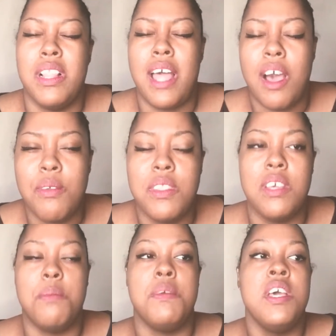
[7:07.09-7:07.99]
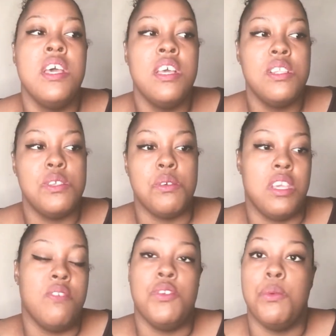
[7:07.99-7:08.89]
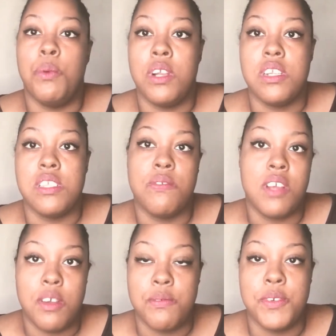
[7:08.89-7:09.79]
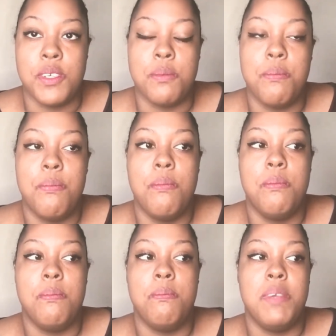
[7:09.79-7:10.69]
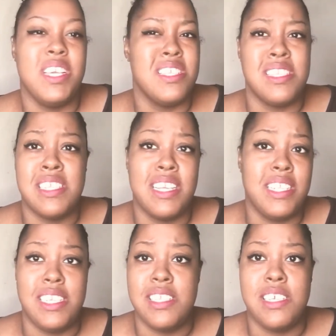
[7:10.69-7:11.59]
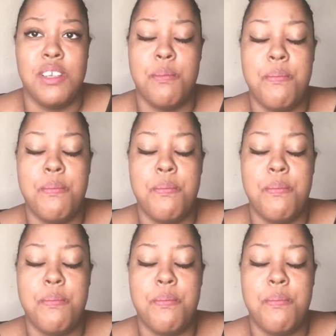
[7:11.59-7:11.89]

Allow them to give you words of comfort, because it's not easy.